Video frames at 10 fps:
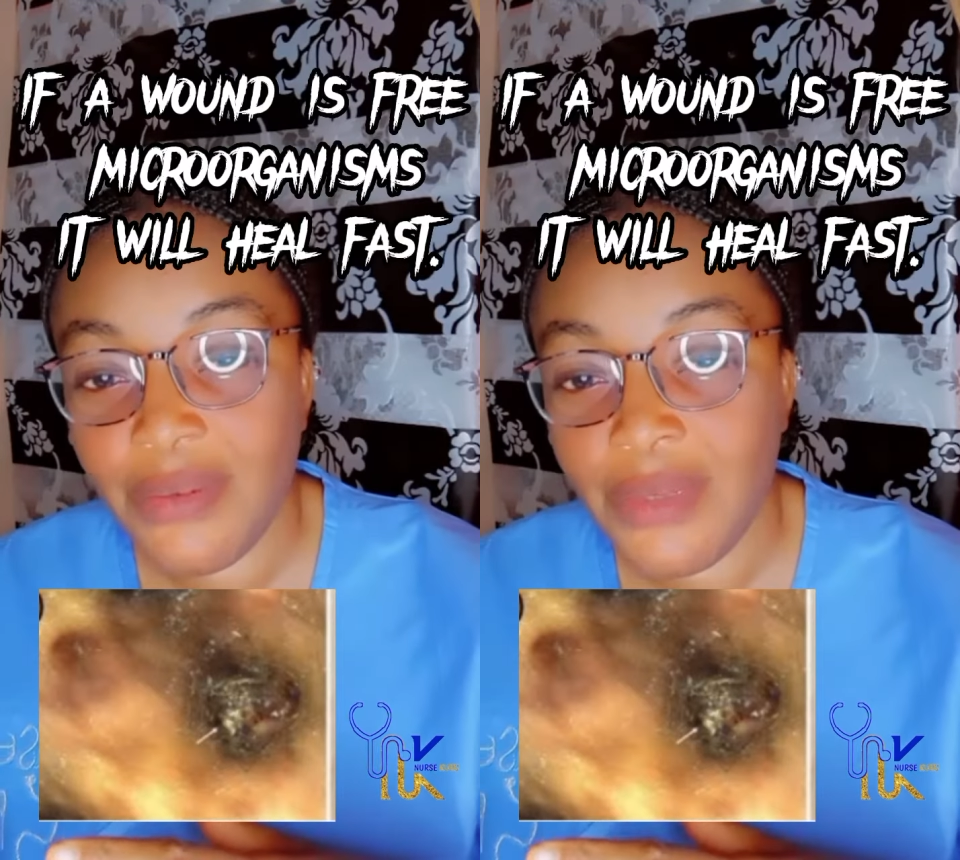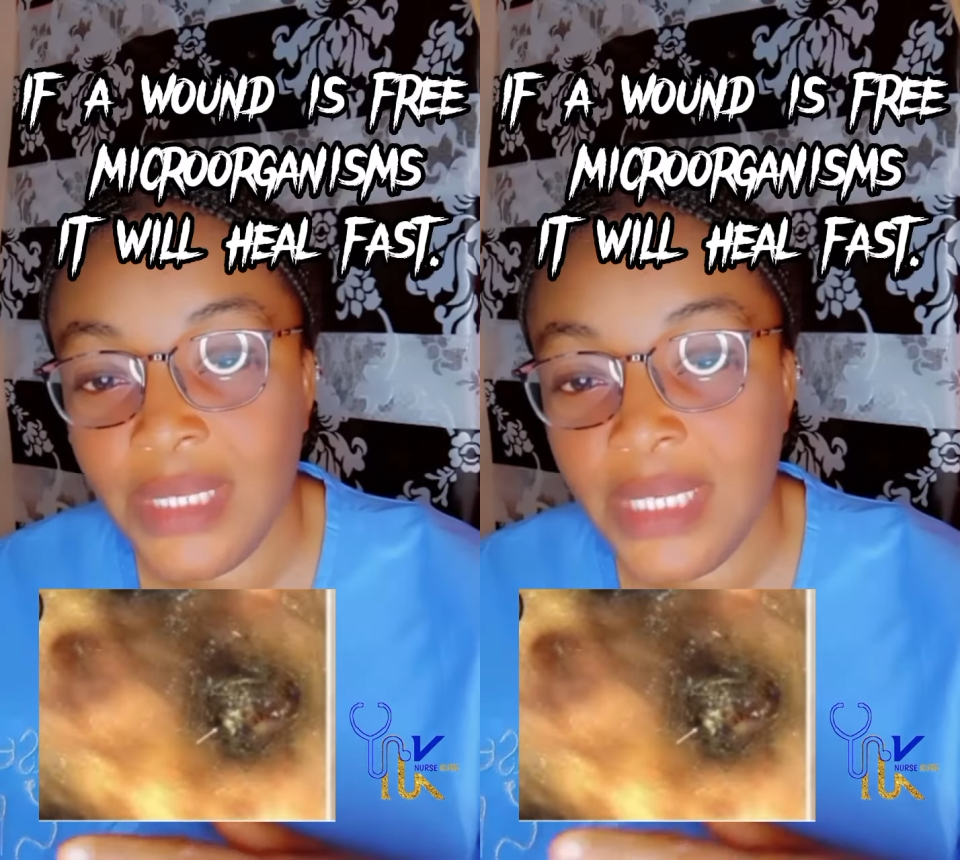
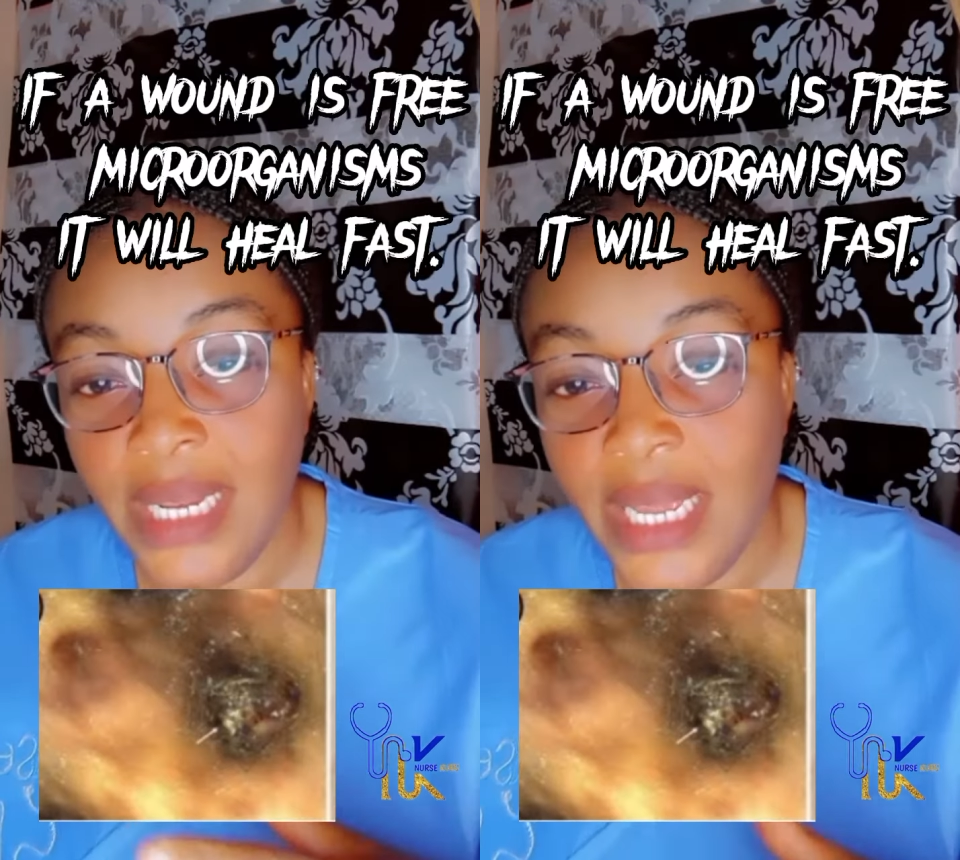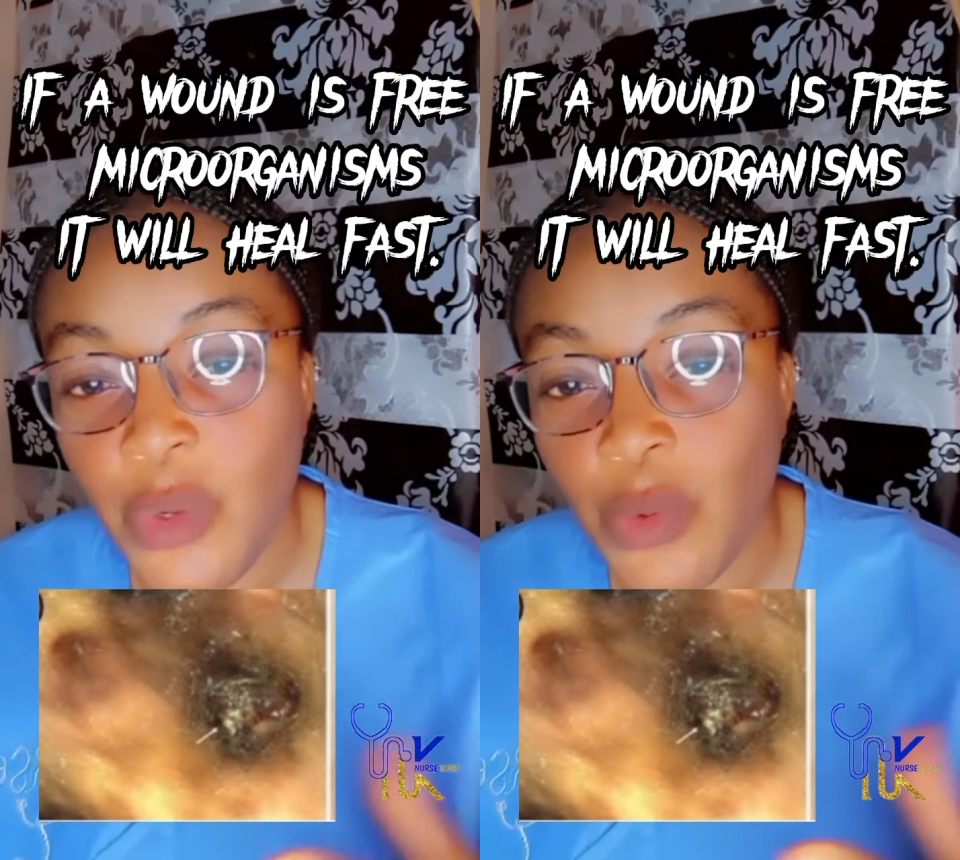
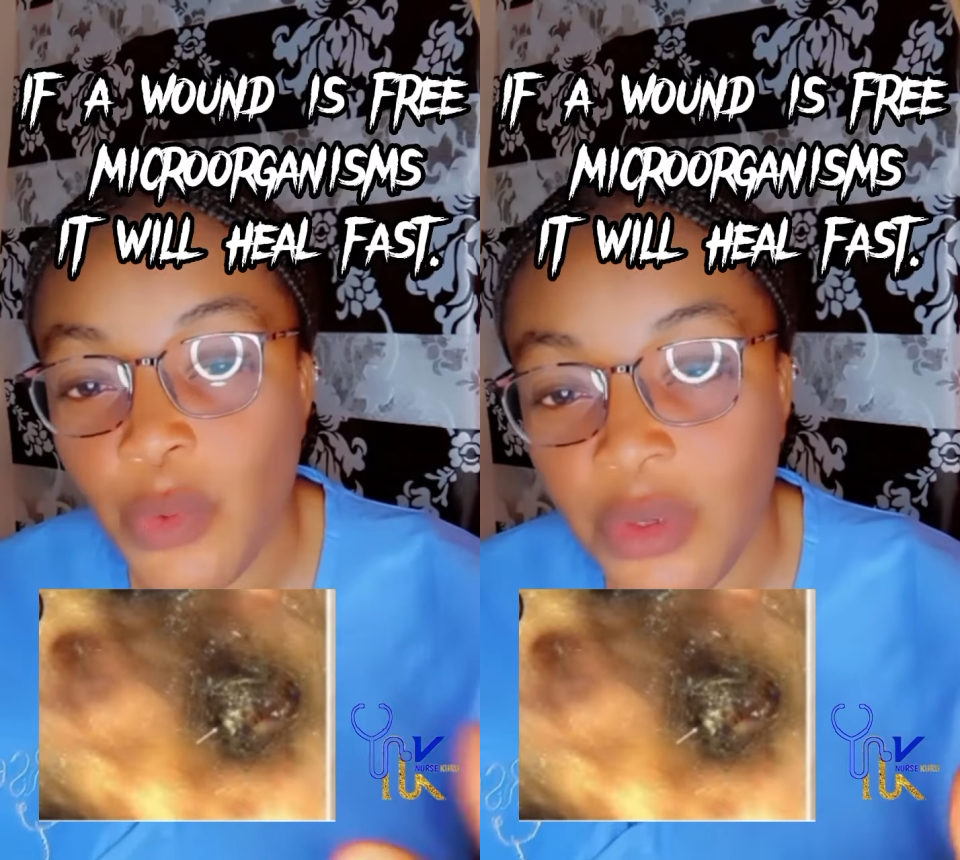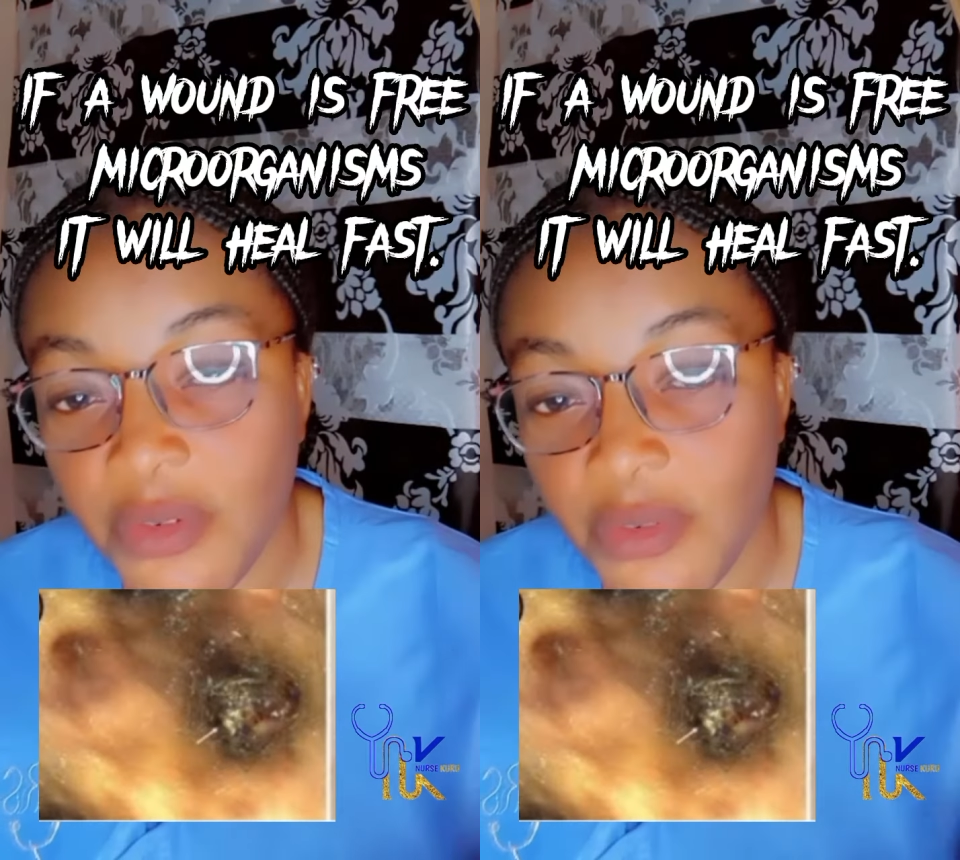delaying wound
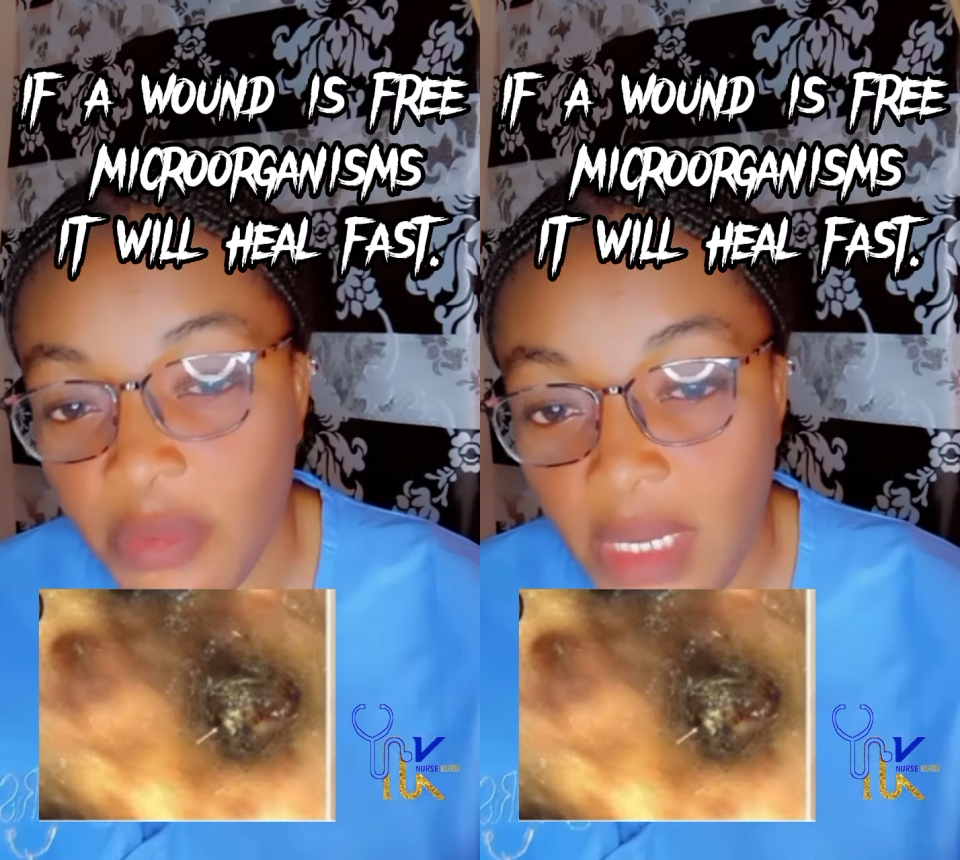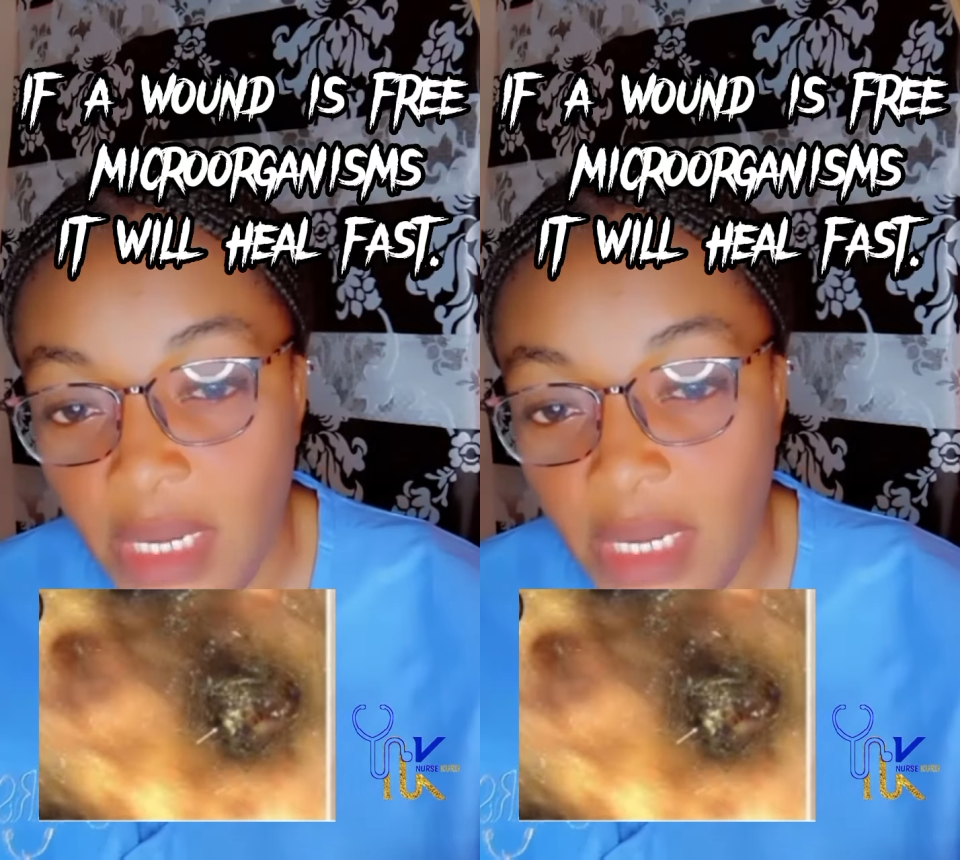from healing,